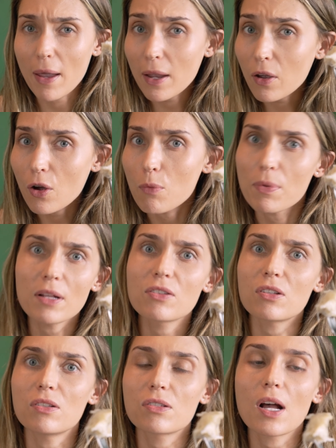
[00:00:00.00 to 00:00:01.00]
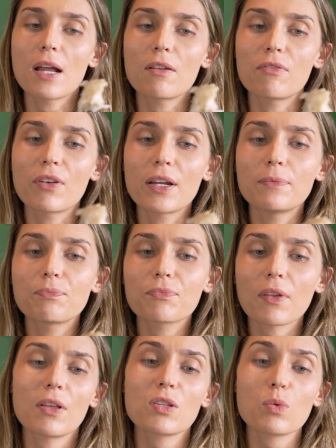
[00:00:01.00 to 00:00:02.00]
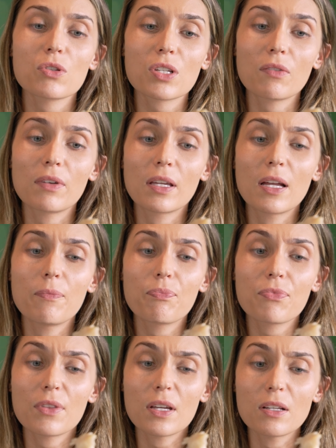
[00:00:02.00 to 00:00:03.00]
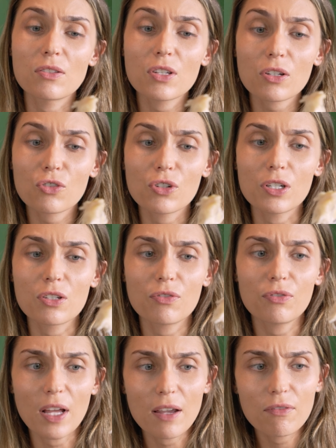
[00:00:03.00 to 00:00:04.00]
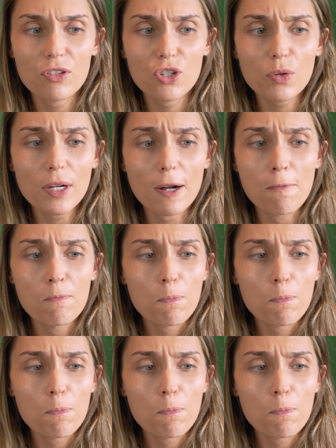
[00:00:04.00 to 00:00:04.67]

mango bits inside of it, and that's what's giving it the citrus flavour to it.